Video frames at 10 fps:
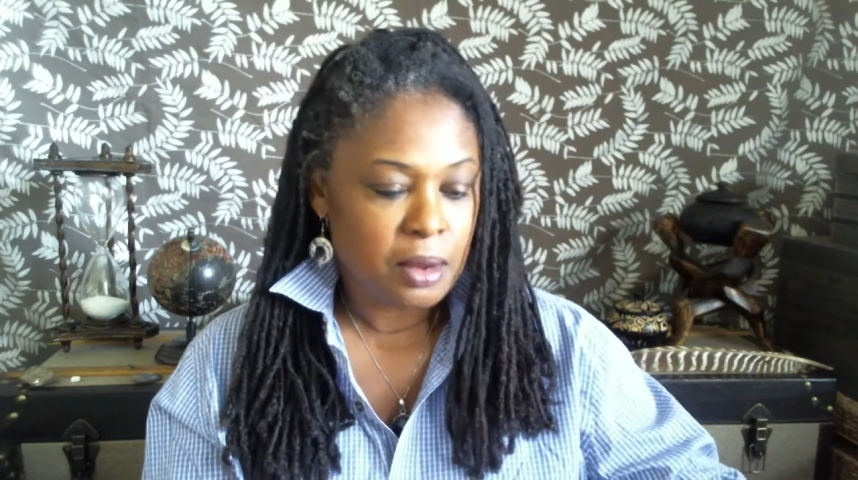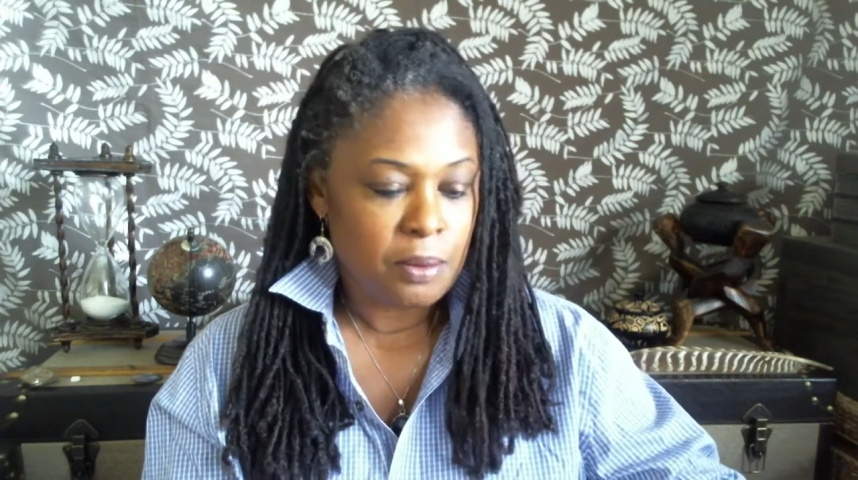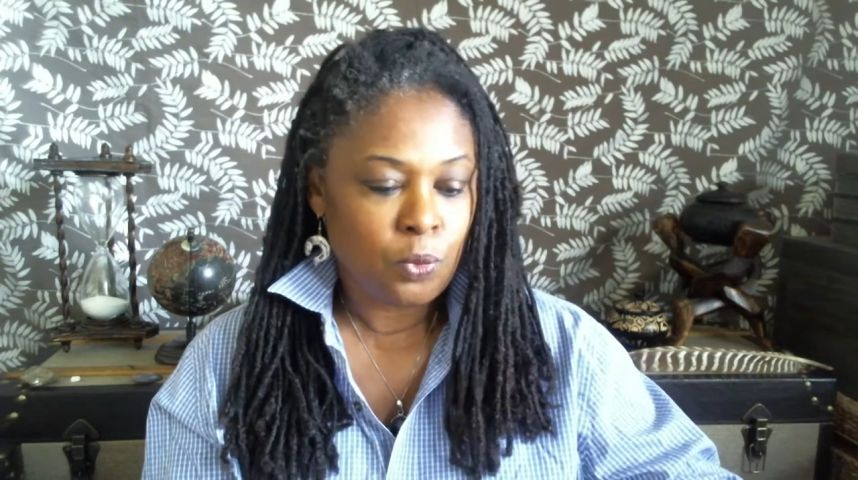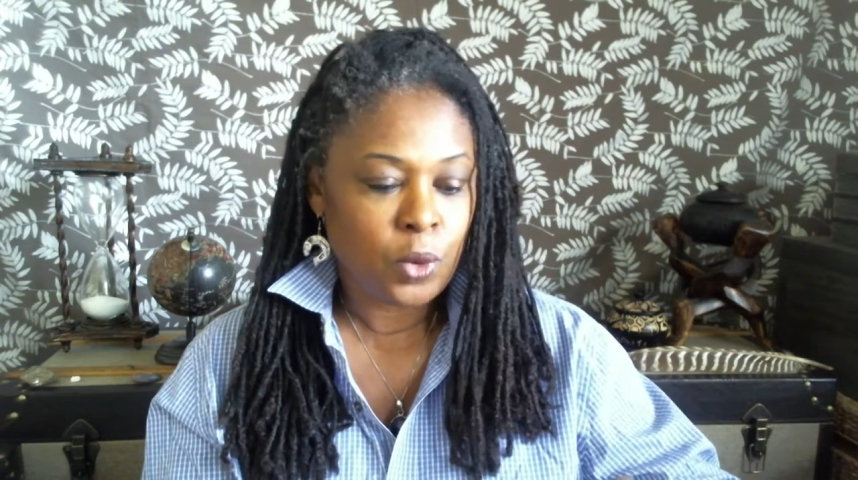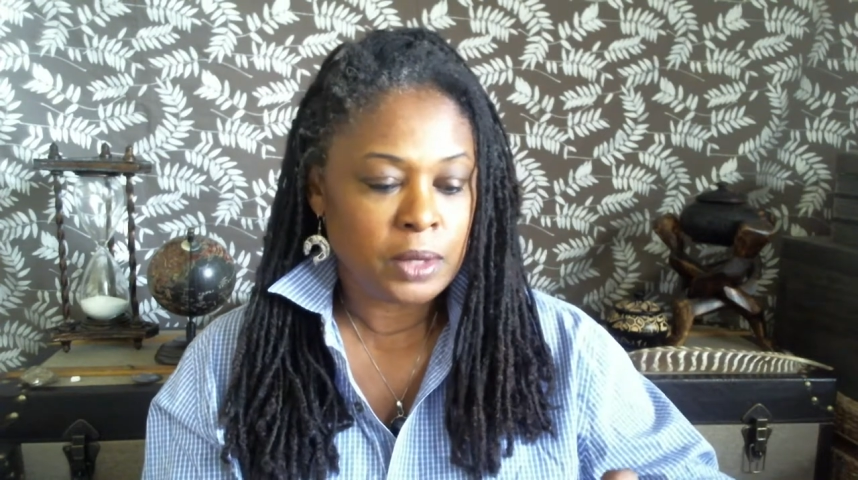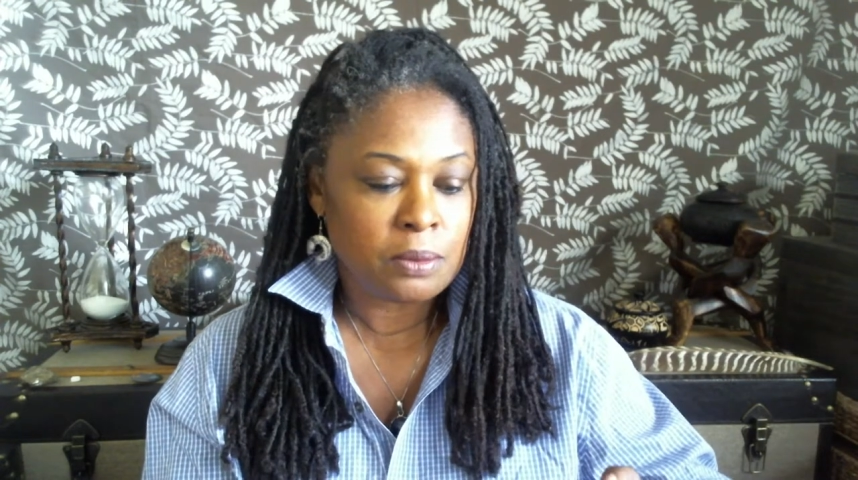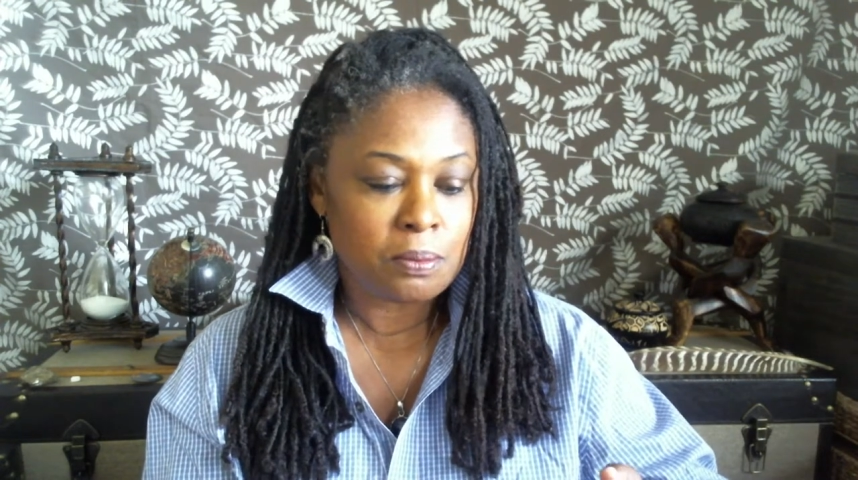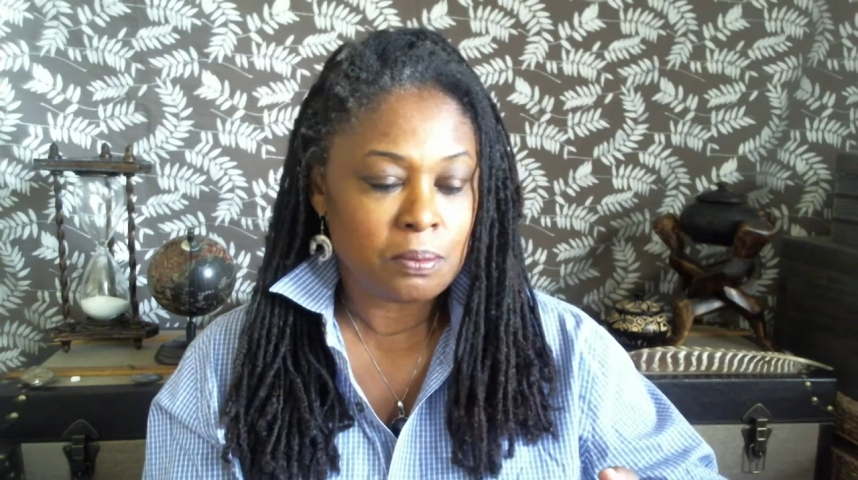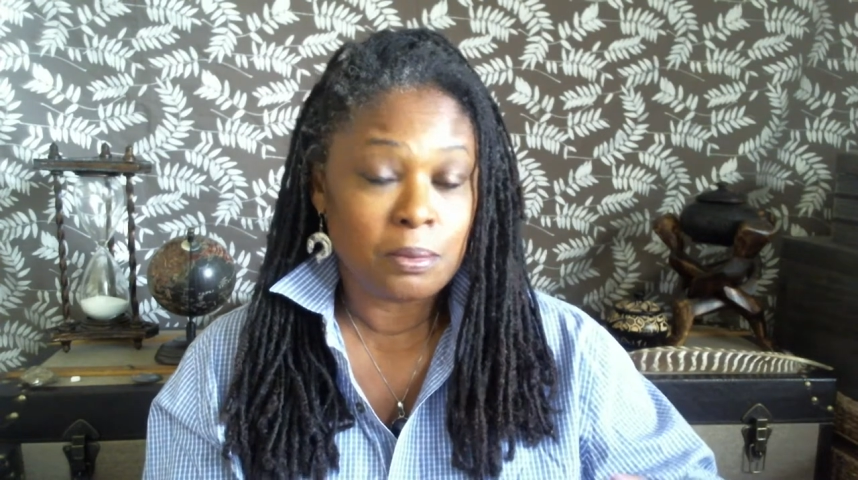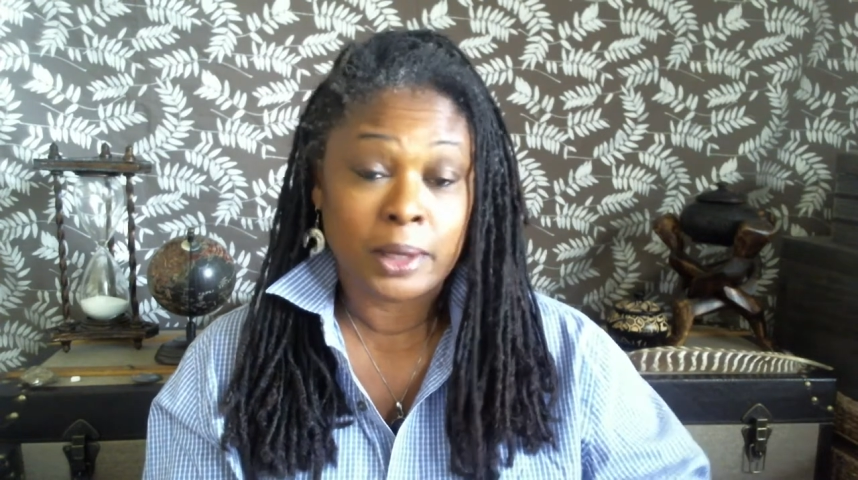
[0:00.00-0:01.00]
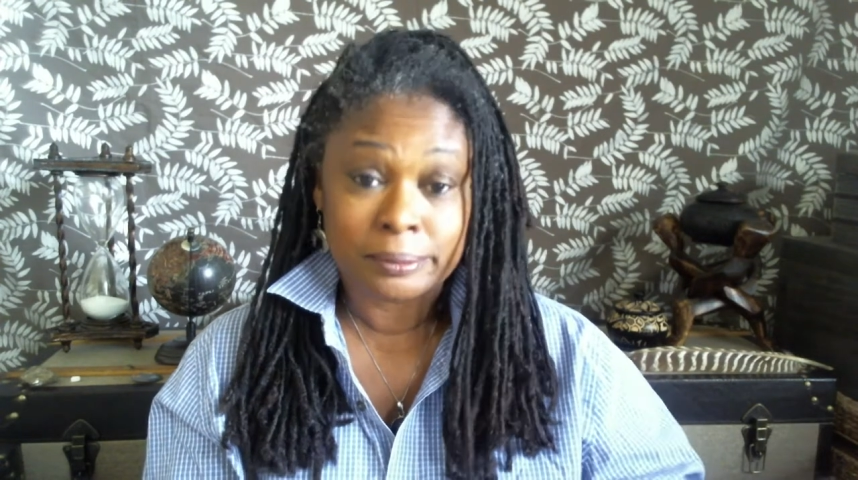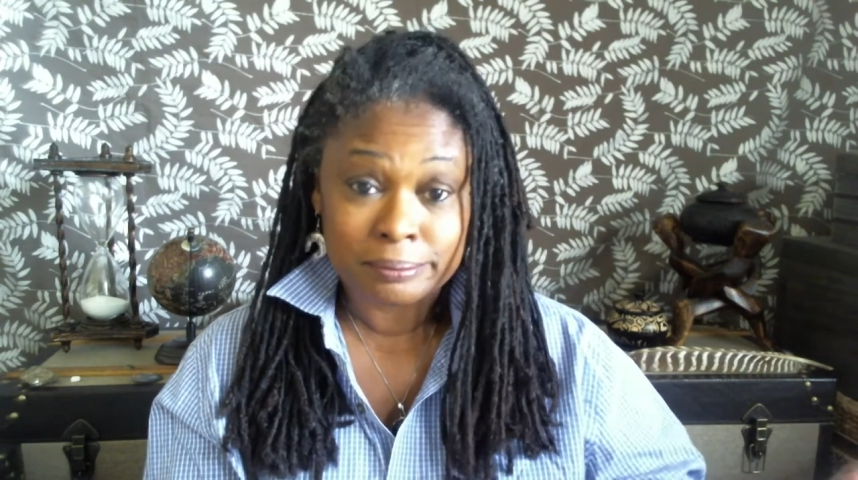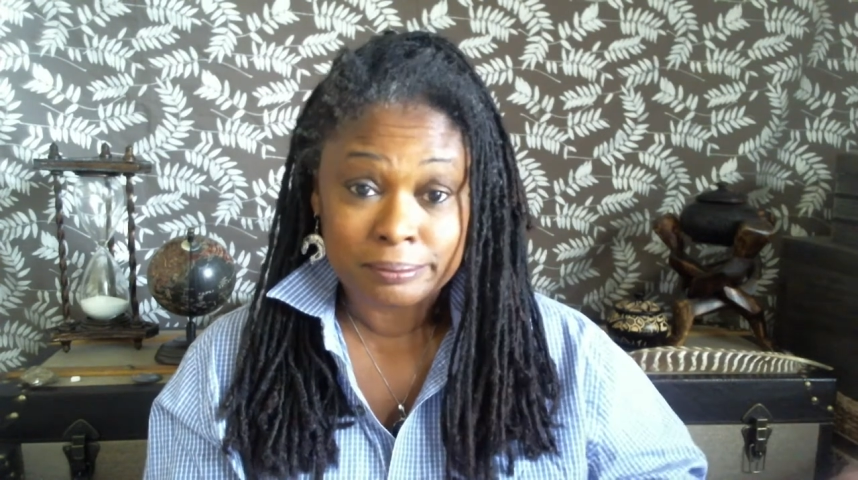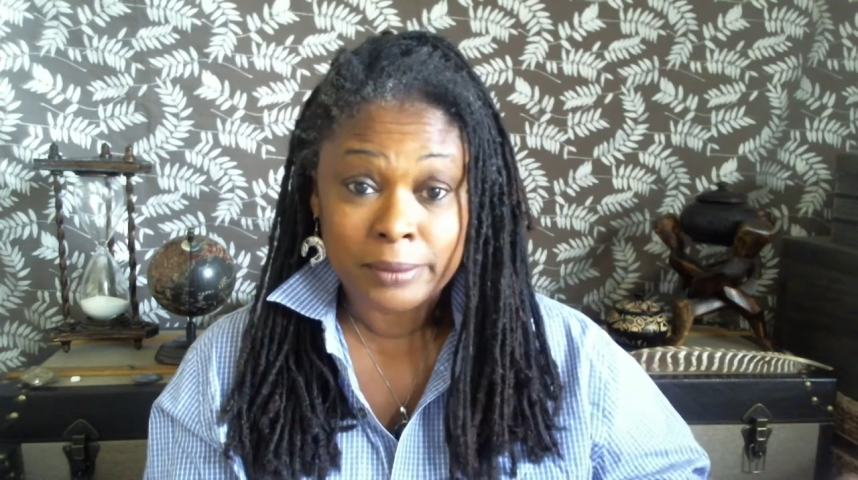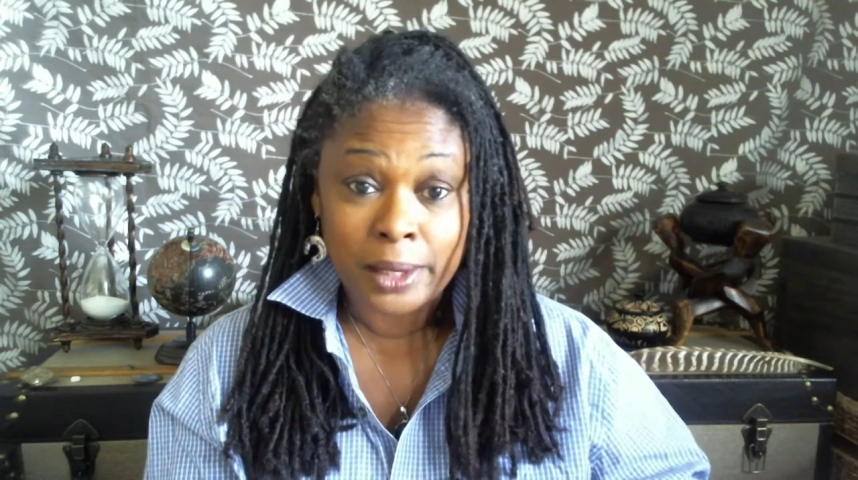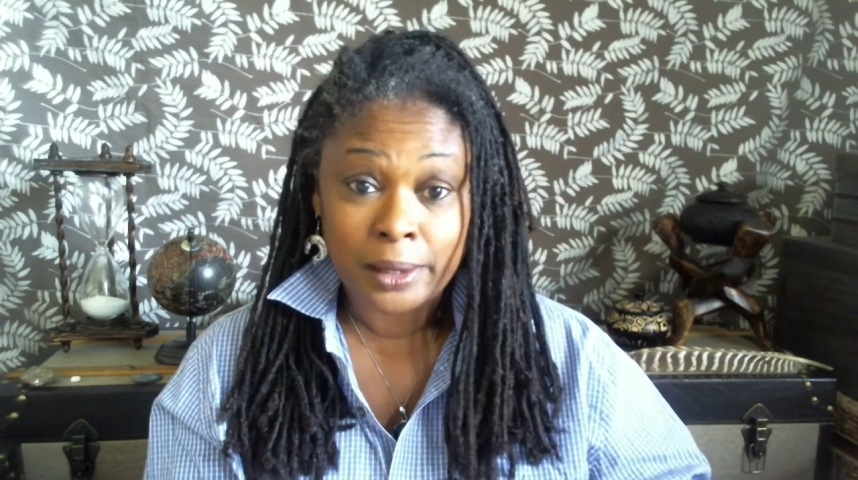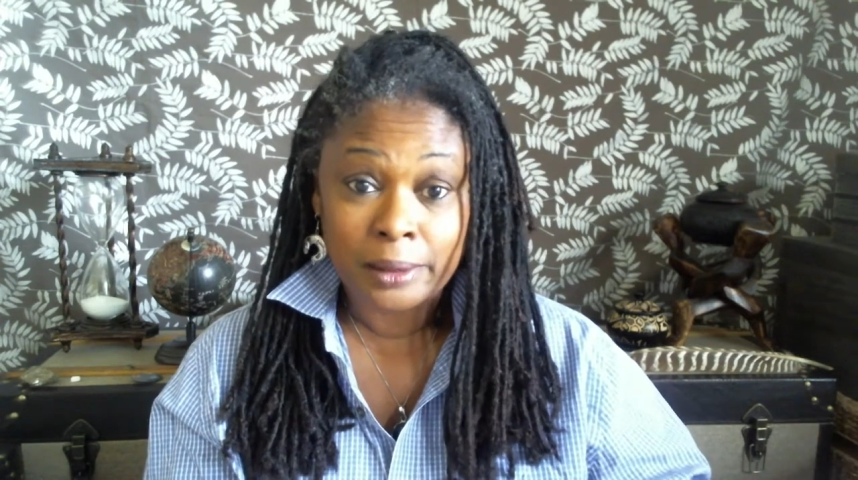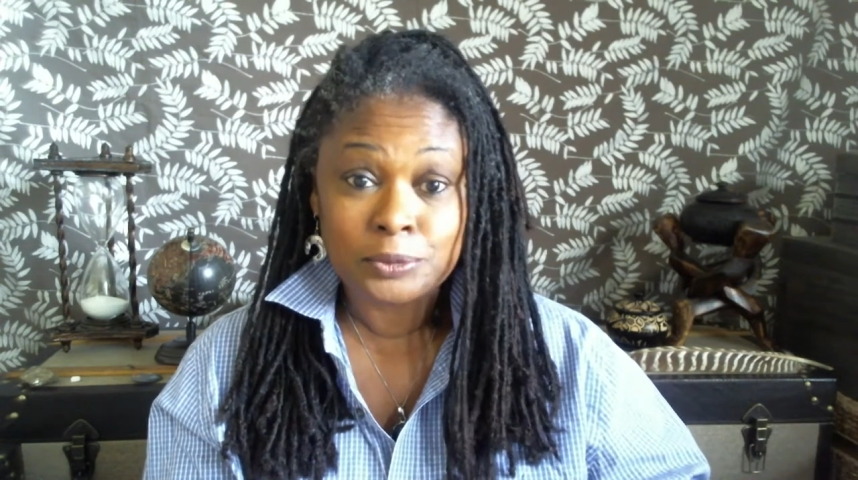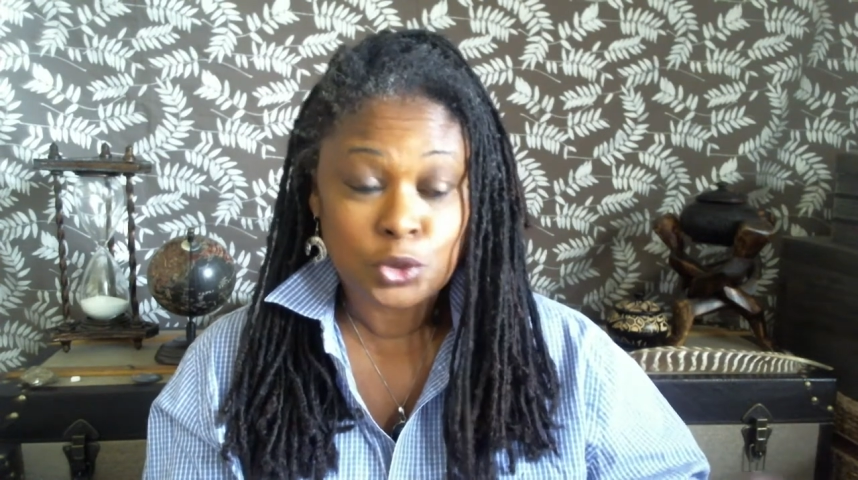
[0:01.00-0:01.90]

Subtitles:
What my mom